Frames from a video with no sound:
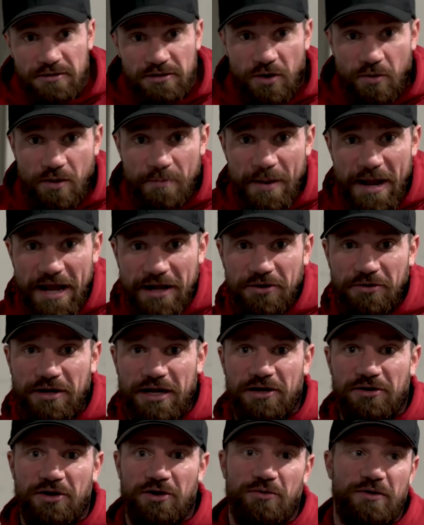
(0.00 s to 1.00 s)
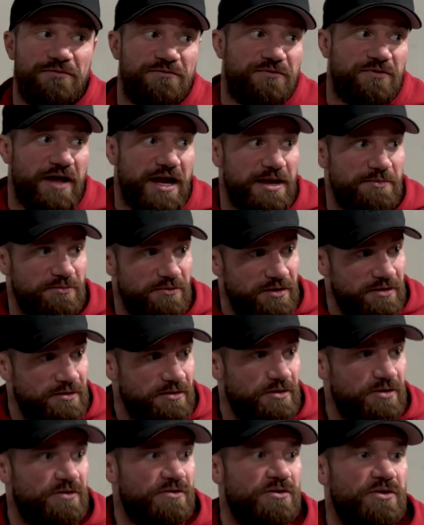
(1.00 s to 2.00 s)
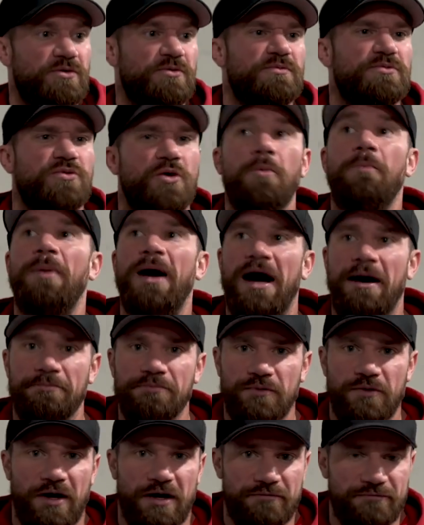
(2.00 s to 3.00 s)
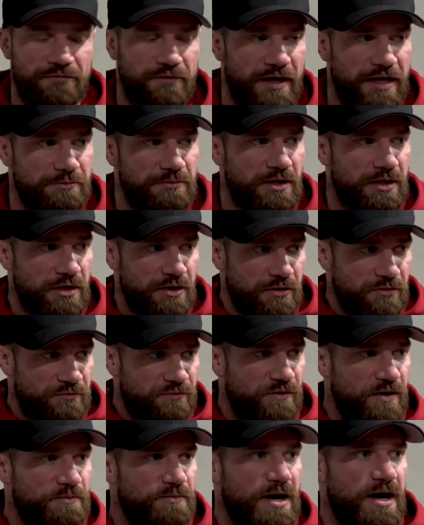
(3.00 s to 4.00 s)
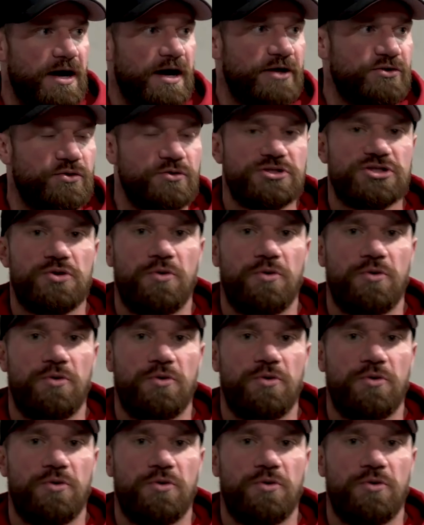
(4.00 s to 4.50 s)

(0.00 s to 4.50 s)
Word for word: lower back will get a little inflamed, a little, little pump, not inflamed, from uh, doing